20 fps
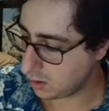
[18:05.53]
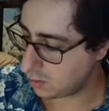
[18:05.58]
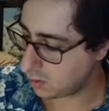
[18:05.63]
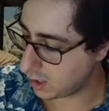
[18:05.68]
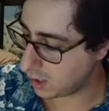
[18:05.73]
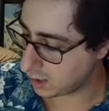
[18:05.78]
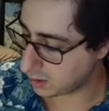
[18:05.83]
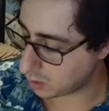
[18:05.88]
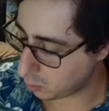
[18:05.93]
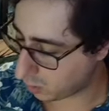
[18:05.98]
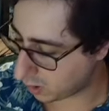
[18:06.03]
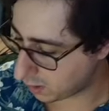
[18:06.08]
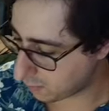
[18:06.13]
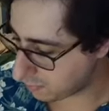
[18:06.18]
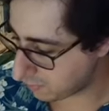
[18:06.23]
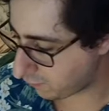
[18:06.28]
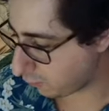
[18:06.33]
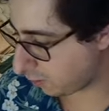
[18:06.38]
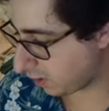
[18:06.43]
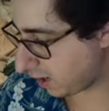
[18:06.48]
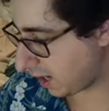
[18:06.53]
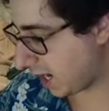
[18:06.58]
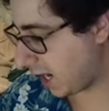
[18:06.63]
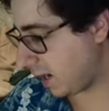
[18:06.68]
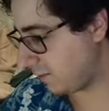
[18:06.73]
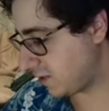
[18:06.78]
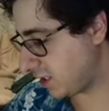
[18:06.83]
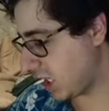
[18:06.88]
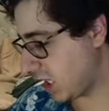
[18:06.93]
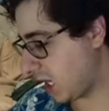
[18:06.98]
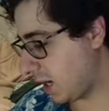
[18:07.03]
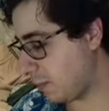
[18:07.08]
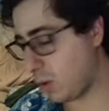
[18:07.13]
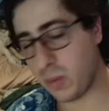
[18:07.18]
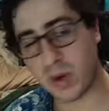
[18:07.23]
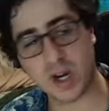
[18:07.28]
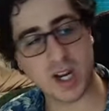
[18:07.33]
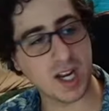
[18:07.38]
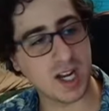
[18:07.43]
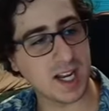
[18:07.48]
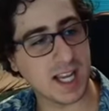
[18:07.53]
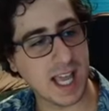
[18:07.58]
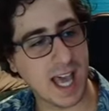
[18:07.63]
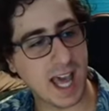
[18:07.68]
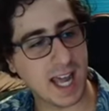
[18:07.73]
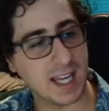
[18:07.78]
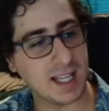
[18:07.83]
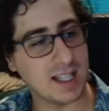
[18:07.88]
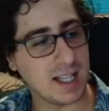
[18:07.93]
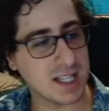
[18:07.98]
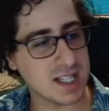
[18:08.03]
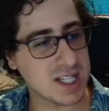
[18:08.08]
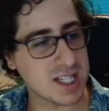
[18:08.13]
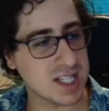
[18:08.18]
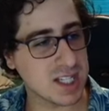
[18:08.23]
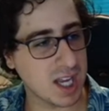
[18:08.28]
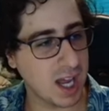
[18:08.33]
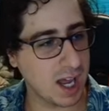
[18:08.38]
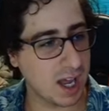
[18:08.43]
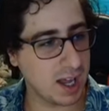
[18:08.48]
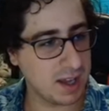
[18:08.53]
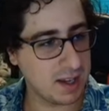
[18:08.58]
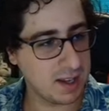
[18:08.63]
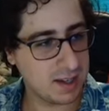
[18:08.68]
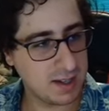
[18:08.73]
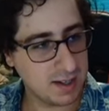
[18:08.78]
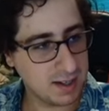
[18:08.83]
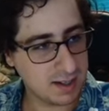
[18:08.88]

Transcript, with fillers: All right, the one before halftime. Are we gonna get it? Let's uh,